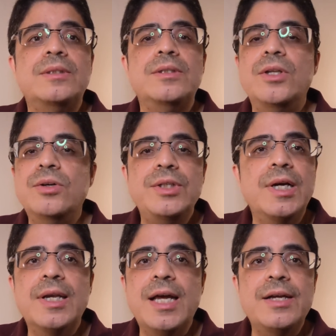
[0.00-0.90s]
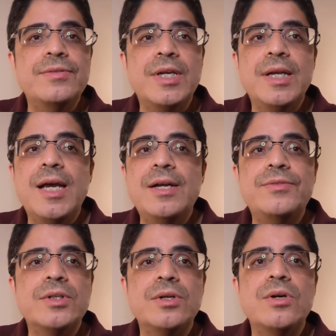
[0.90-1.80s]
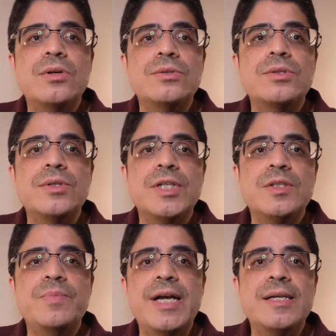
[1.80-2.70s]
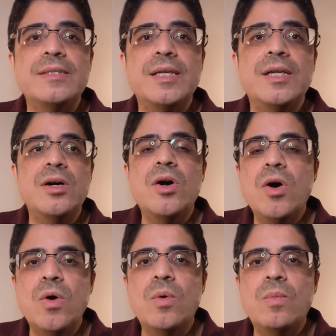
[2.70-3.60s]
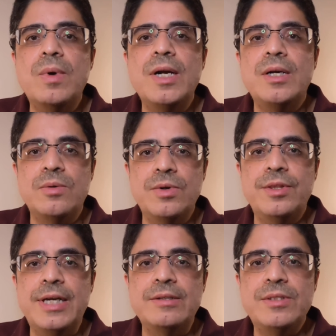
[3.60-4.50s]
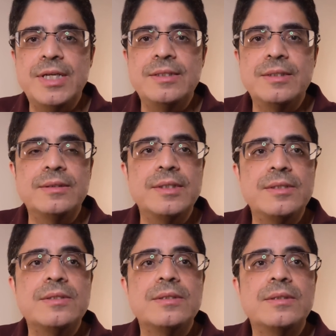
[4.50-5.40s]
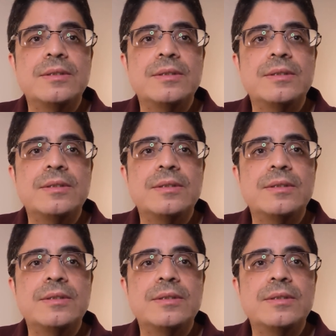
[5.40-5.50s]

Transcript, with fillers: No young life can ever grow to its best home without gentleness.